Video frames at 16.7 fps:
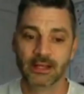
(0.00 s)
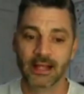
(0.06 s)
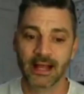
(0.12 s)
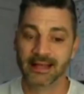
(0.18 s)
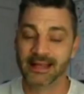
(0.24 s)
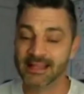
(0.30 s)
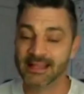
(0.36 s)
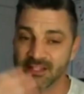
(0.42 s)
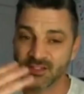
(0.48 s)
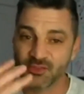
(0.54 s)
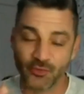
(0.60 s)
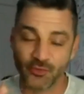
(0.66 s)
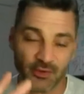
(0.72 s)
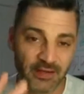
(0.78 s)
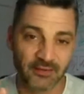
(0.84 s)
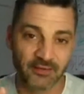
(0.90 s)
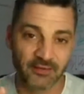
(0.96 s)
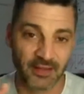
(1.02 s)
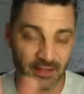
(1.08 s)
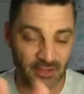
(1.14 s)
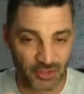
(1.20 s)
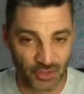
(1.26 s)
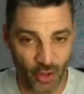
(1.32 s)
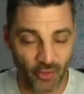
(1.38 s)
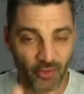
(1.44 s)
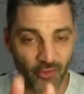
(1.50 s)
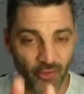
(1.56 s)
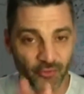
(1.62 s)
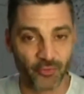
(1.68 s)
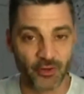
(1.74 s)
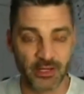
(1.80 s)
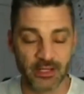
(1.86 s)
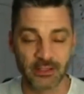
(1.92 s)
And here's free things, not the
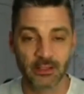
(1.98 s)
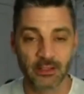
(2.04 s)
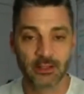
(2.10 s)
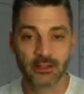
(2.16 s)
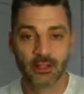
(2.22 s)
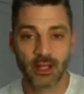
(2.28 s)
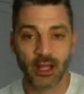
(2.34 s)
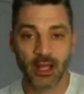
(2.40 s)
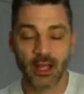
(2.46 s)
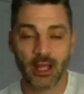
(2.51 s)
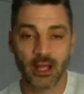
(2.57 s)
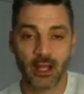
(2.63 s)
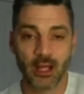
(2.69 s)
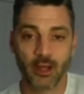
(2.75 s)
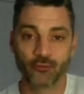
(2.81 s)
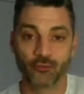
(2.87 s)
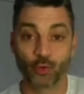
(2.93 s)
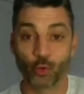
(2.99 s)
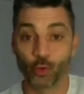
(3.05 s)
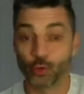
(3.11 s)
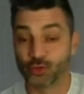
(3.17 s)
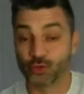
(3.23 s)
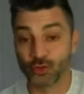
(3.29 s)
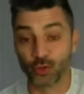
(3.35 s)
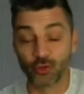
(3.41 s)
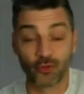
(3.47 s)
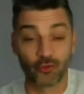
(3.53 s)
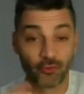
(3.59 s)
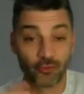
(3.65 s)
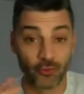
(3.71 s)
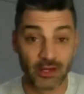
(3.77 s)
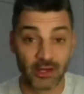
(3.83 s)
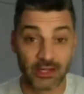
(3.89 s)
free rules or the
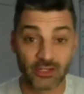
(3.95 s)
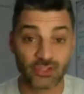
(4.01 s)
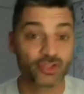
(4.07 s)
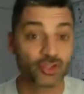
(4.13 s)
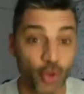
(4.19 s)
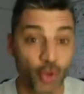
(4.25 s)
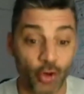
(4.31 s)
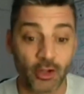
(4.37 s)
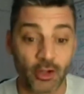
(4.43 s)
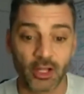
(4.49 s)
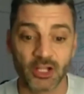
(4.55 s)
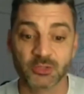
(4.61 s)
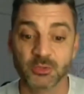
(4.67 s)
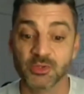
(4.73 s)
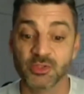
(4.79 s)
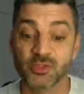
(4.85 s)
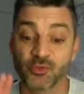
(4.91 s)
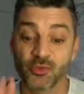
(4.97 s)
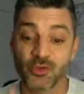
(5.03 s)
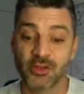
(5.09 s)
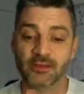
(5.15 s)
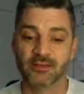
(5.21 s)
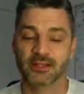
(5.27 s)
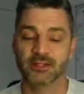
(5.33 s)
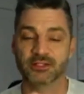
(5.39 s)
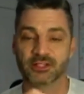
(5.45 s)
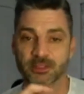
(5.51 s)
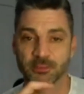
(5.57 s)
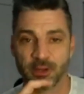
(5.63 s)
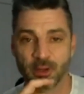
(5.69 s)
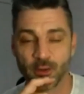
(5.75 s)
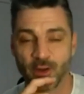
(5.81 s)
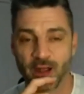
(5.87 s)
free shortcuts, but it's free things to
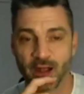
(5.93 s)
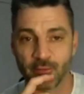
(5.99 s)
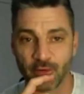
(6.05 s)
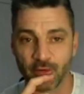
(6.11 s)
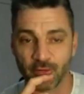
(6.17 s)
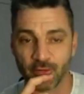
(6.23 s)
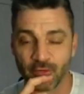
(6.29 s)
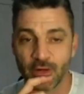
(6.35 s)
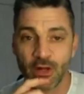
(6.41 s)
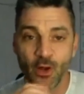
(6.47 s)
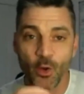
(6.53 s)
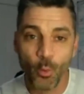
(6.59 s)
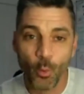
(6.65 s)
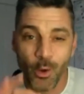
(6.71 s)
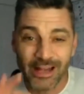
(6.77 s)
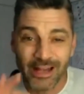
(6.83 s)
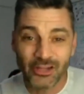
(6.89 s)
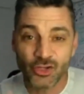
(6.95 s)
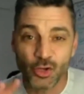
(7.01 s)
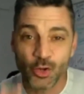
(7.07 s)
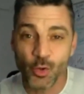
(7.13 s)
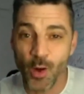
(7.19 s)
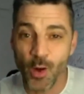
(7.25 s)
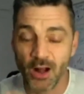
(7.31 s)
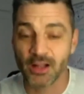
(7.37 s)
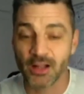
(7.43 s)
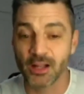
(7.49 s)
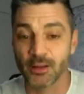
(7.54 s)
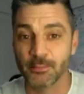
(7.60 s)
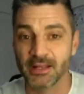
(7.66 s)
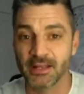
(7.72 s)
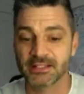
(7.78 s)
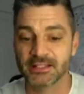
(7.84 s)
be aware of. When you are
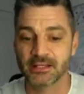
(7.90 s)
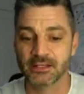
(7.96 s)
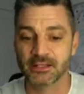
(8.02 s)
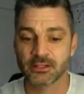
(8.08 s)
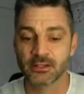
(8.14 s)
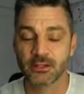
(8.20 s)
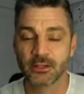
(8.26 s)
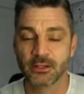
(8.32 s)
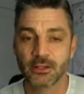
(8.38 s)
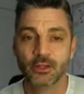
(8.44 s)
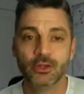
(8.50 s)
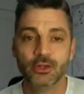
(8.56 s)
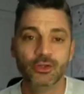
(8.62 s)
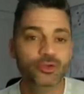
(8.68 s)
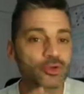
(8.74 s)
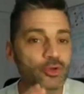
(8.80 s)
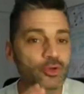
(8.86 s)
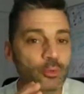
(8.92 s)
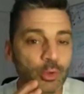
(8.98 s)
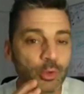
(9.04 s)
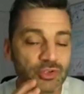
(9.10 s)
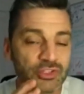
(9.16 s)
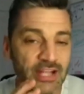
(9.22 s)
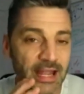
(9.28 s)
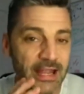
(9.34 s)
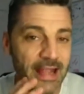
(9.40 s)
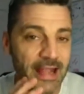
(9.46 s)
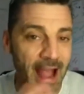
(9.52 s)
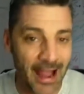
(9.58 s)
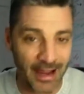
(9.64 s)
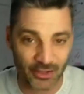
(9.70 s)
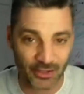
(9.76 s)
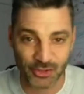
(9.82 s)
committed, you will take
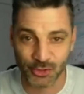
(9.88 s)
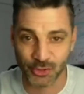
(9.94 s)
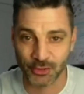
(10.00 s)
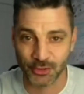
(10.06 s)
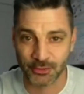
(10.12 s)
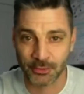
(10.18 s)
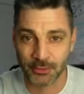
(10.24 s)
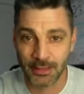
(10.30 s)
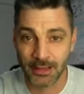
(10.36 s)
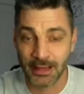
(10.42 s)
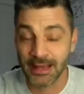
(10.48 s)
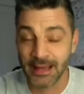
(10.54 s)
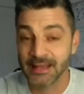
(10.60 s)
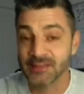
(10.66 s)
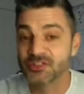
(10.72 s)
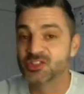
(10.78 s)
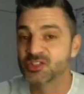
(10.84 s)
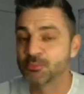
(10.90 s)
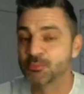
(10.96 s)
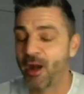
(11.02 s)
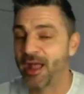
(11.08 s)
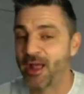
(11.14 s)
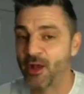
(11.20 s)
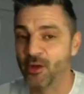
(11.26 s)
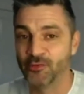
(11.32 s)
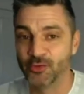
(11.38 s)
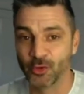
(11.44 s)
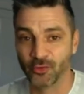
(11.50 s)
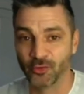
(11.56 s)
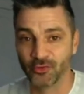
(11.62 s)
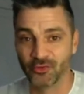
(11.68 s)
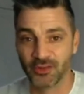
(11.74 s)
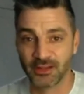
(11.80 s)
action in spite of
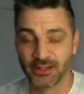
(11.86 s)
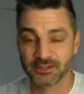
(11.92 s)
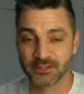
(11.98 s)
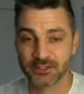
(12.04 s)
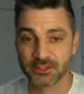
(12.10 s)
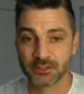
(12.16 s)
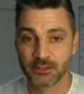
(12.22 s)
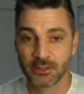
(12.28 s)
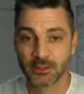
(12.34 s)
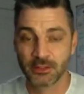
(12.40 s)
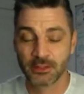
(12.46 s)
your fears.